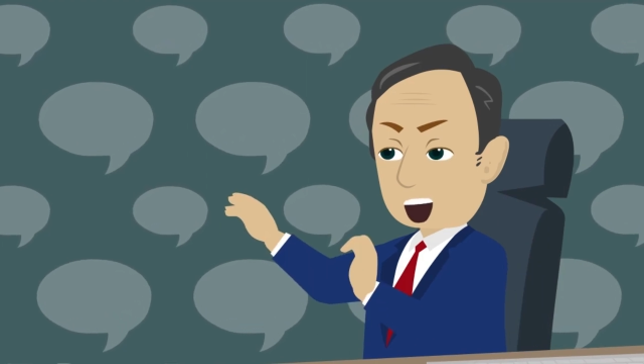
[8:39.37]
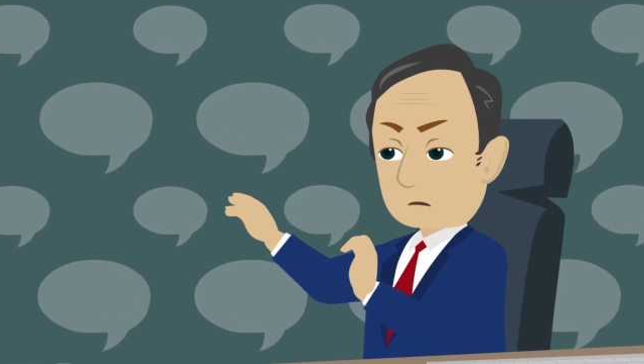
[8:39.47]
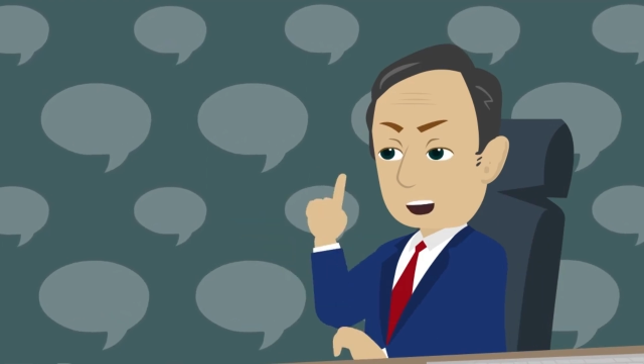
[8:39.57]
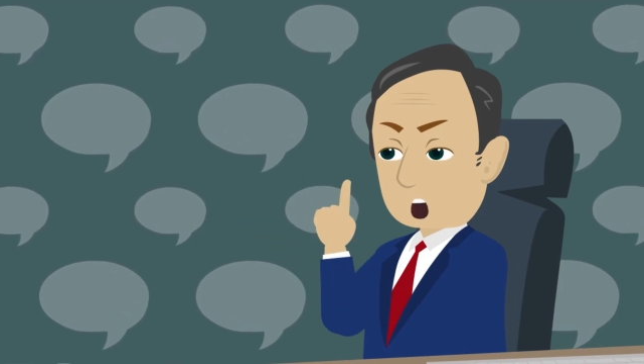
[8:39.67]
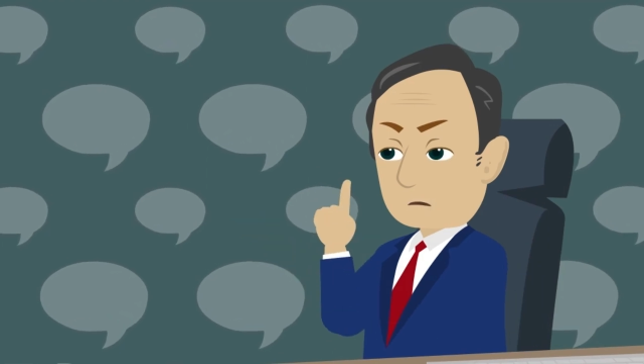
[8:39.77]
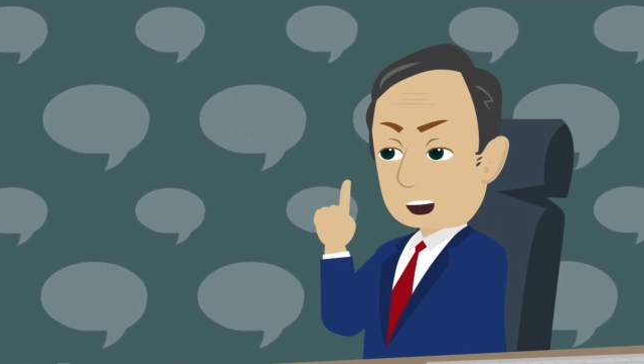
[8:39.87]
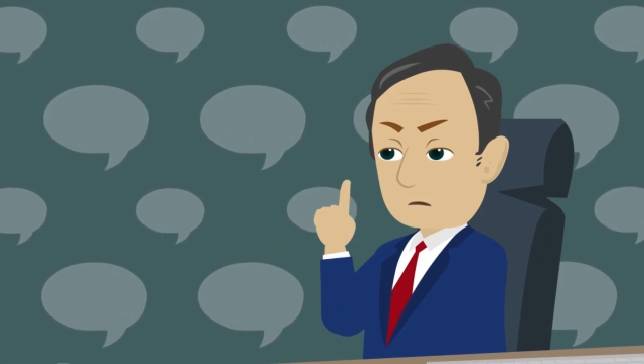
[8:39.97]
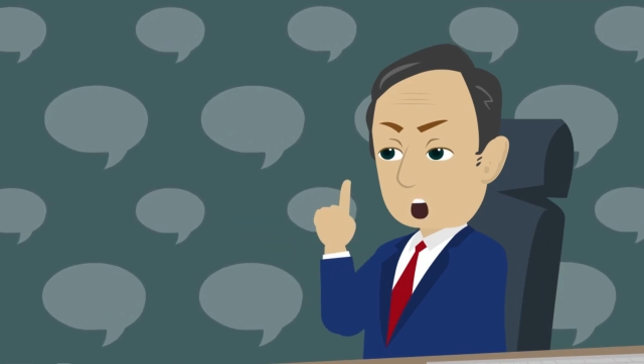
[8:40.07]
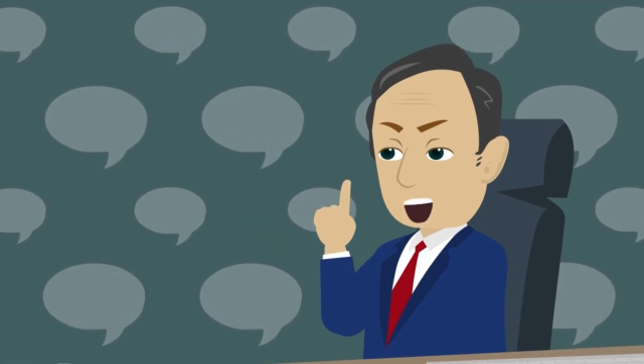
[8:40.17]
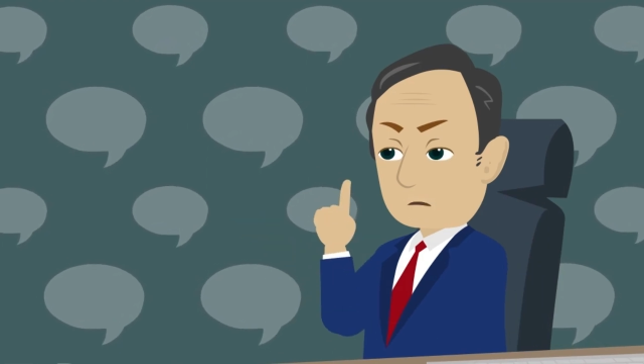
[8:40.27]
They
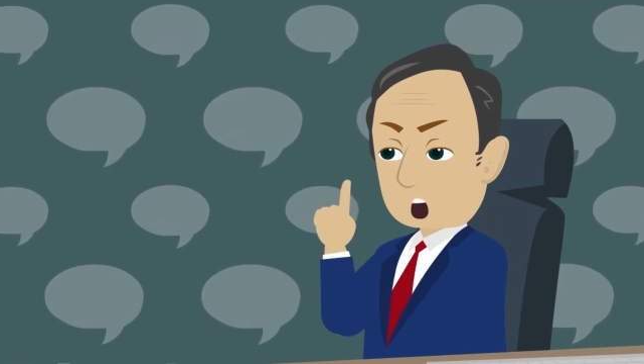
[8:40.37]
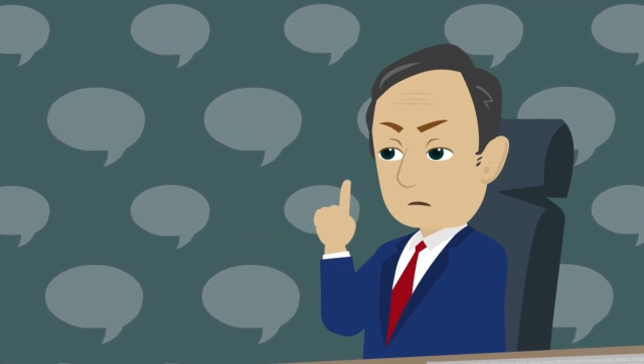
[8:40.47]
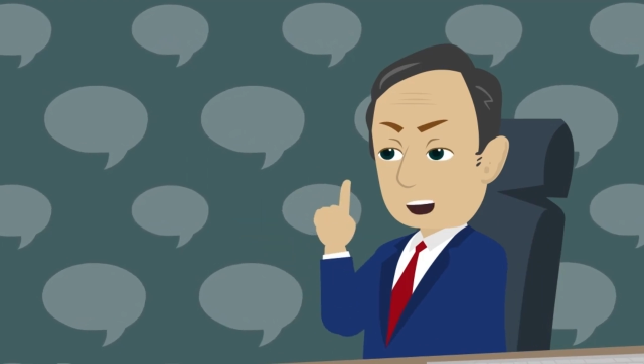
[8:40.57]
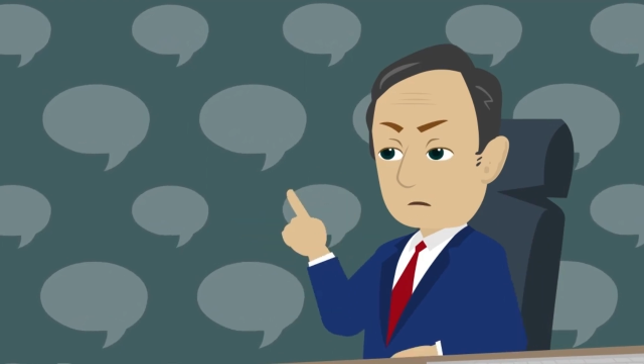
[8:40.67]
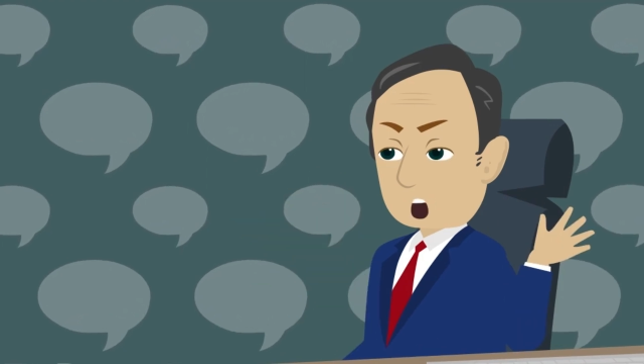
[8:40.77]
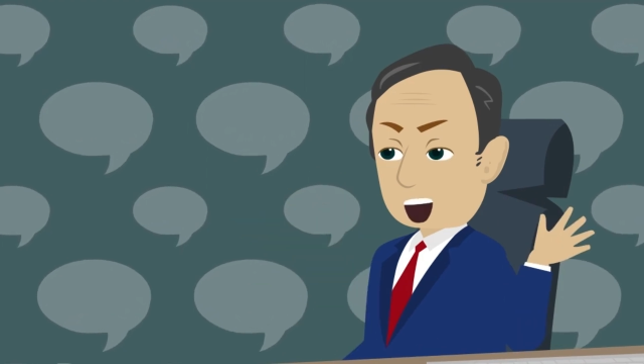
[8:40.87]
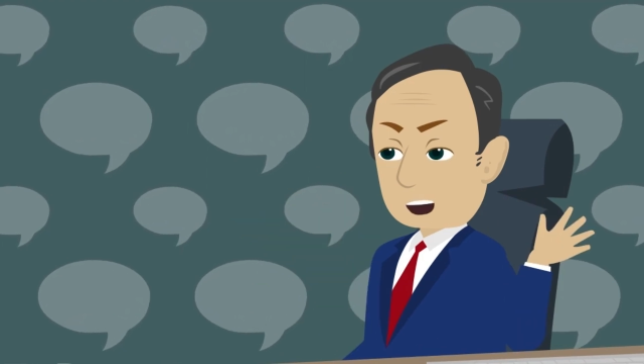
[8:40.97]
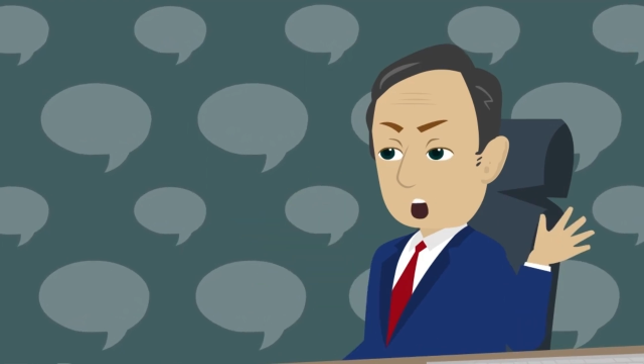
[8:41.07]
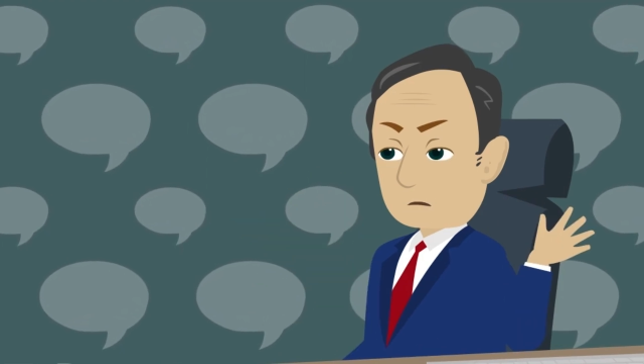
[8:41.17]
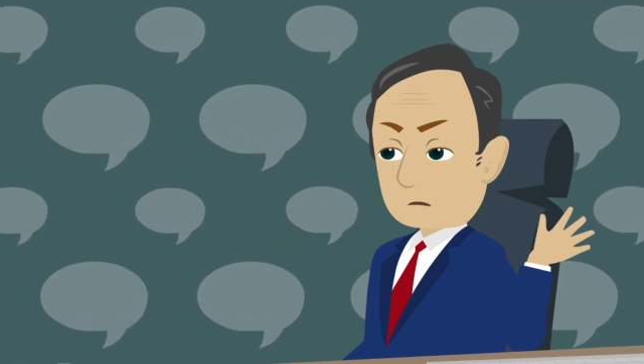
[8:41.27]
destroyed everything. There are
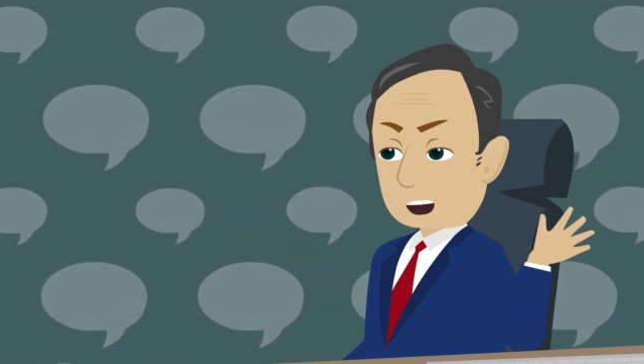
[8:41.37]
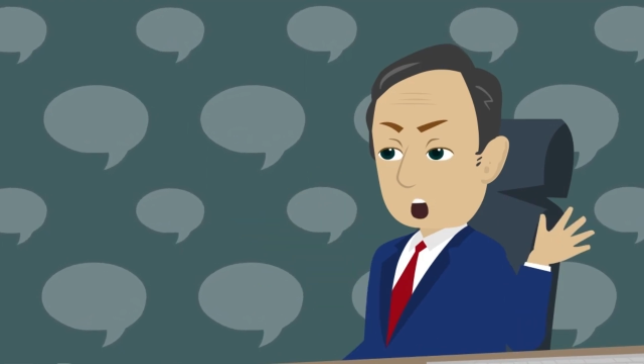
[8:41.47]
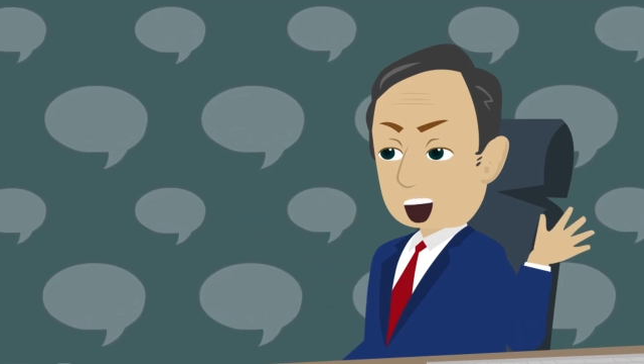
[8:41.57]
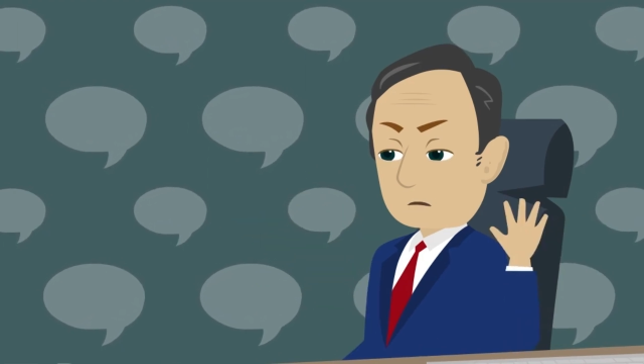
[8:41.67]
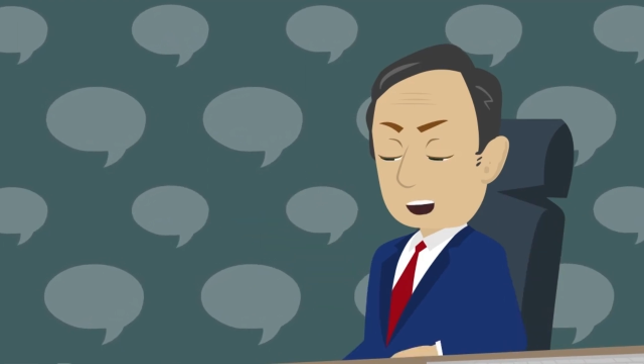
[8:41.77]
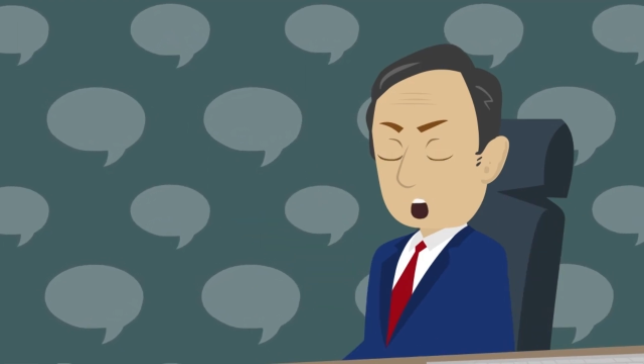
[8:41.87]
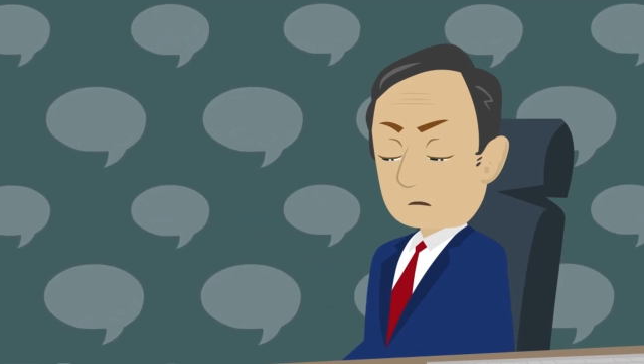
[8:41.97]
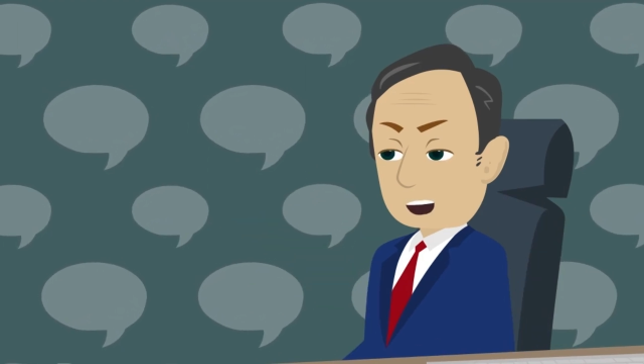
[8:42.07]
no buildings.